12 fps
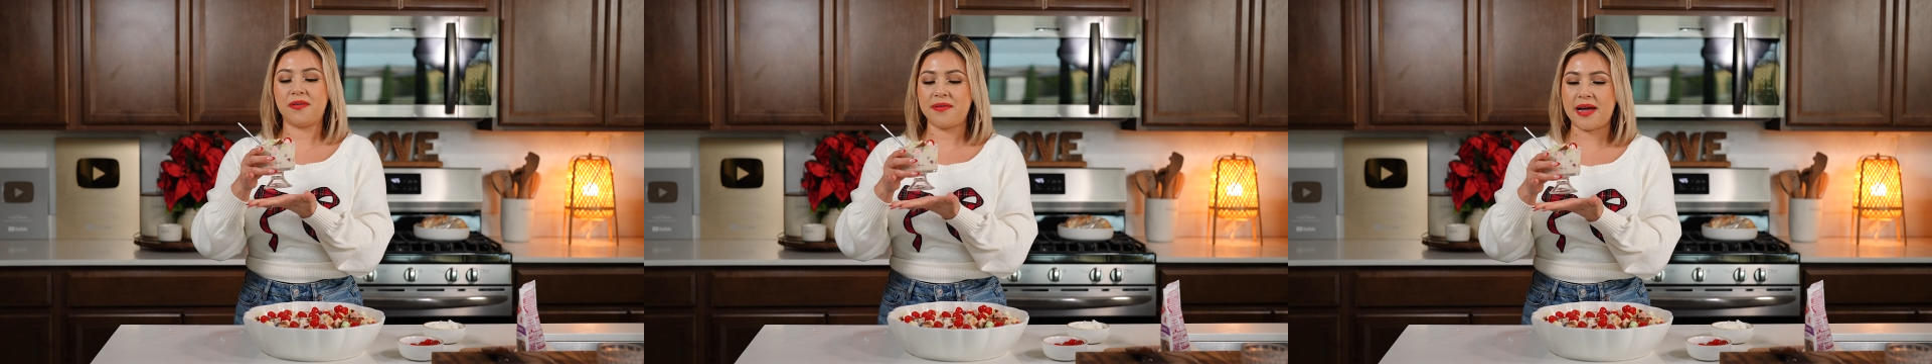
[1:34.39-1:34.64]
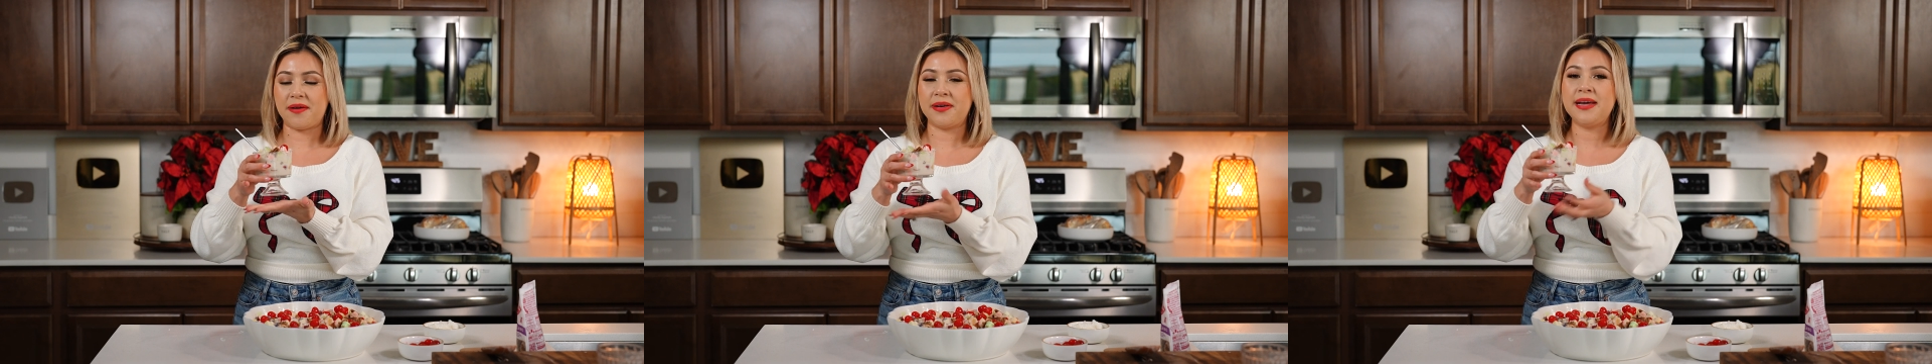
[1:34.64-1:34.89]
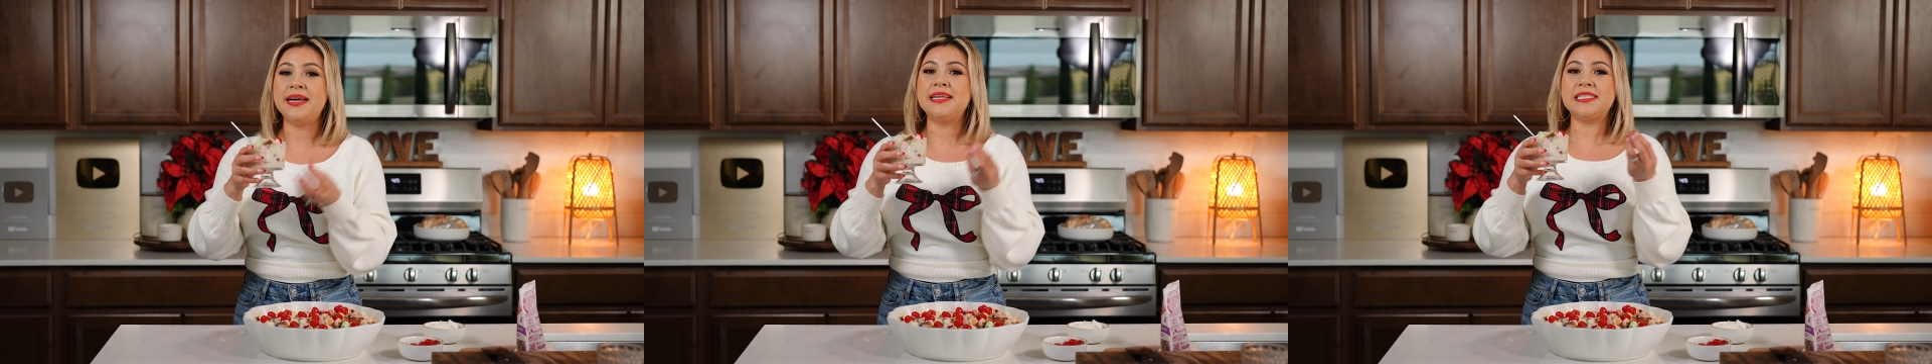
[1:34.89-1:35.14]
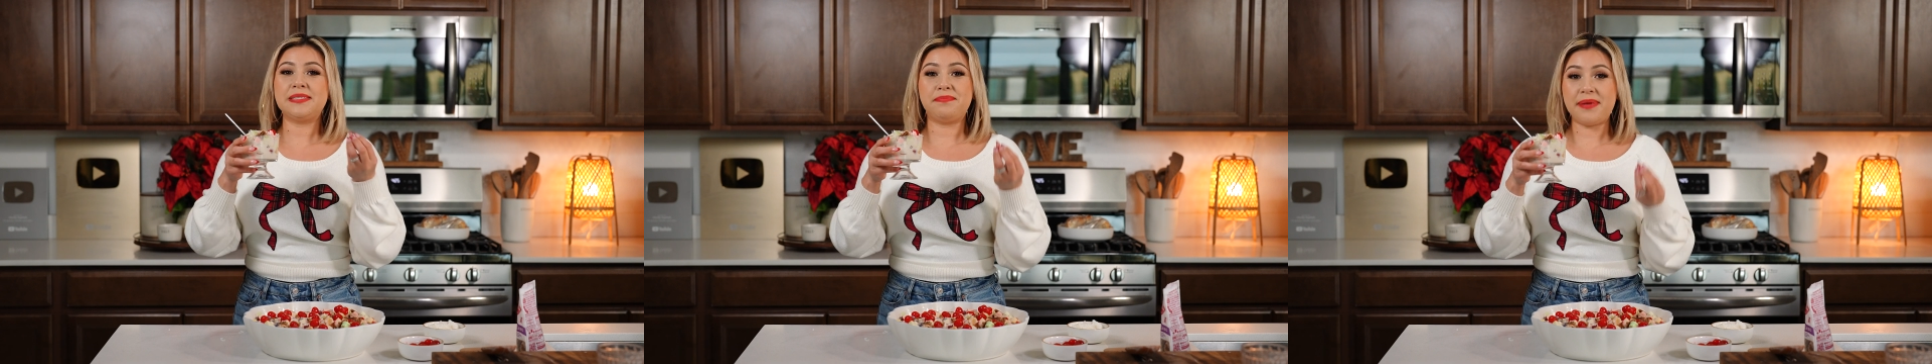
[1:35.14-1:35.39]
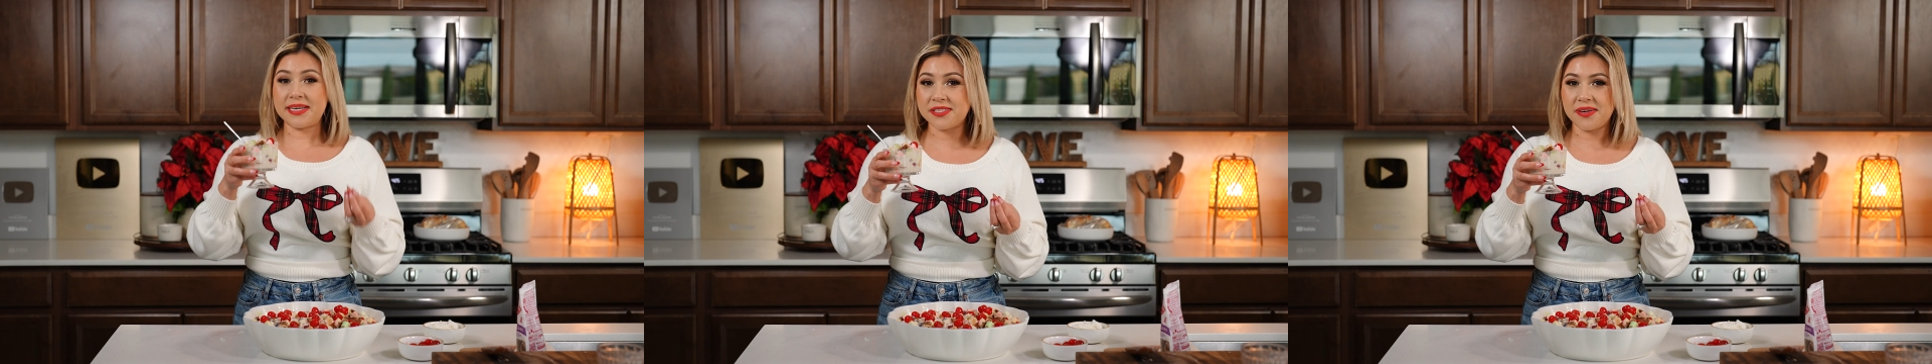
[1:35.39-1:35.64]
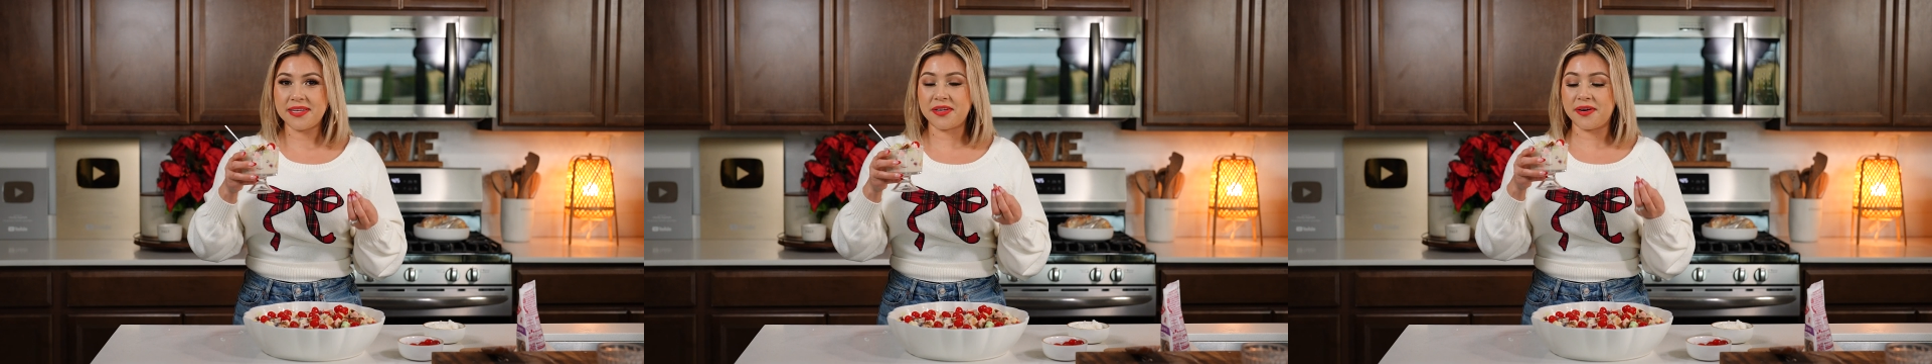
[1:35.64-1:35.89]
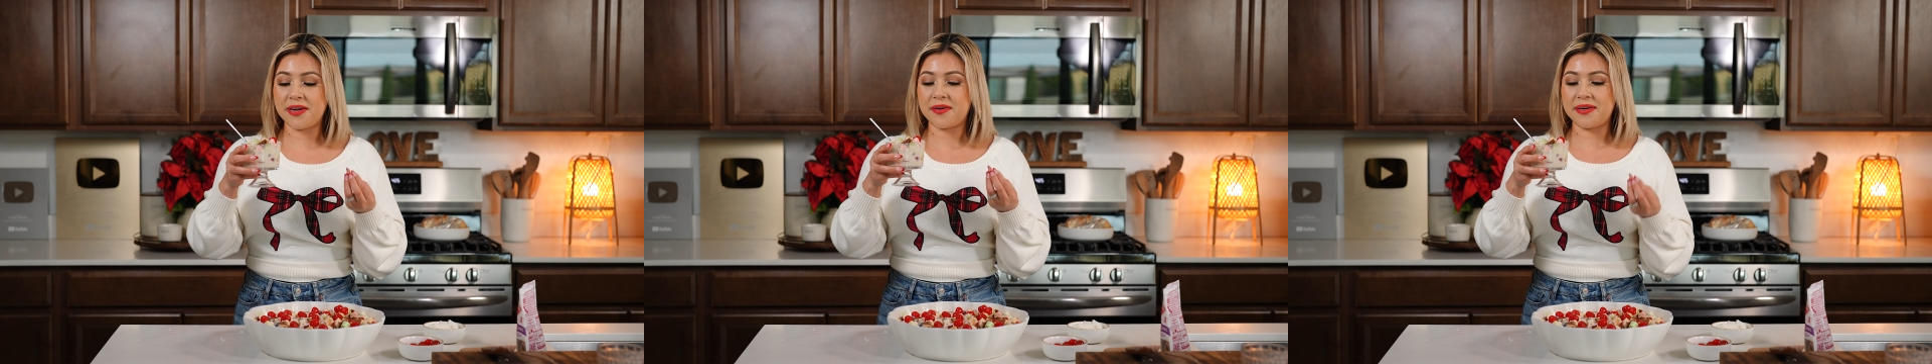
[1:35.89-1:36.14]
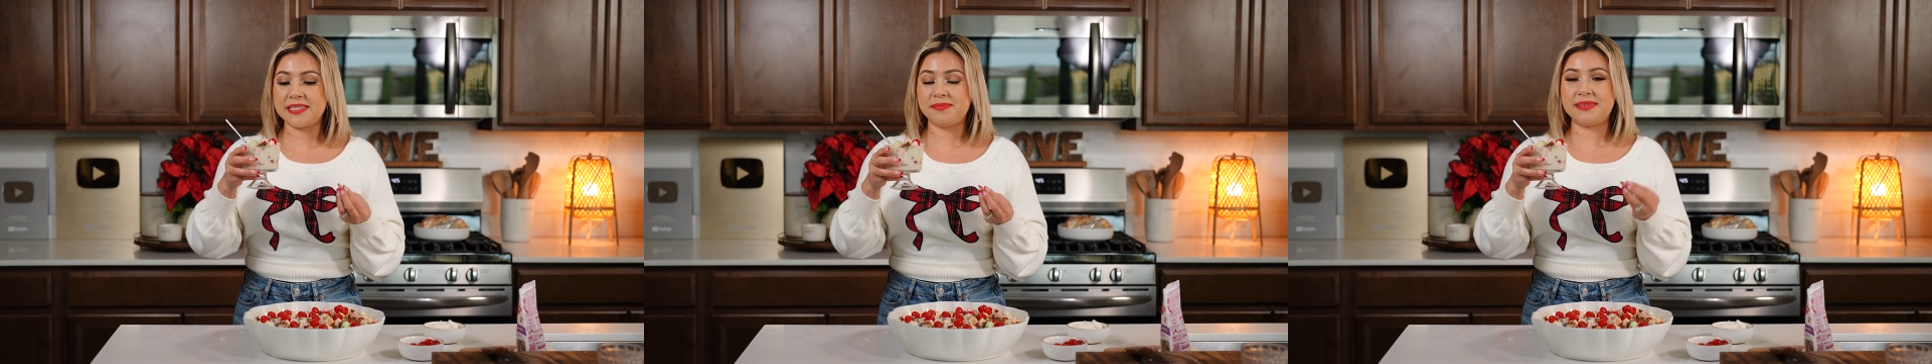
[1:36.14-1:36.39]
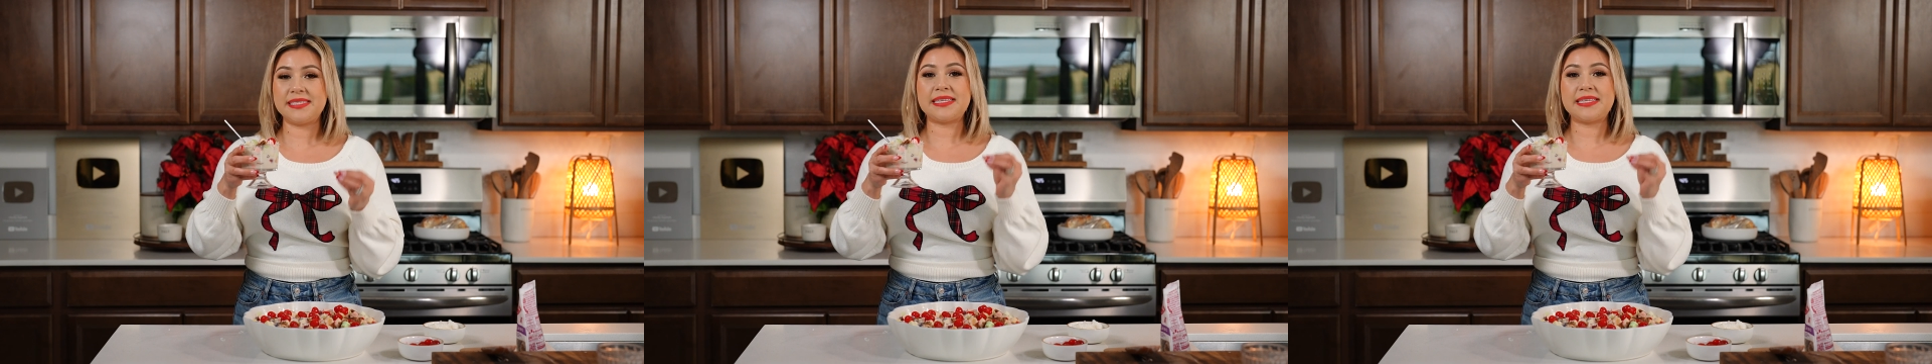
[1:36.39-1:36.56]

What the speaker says: round, especially during Christmas.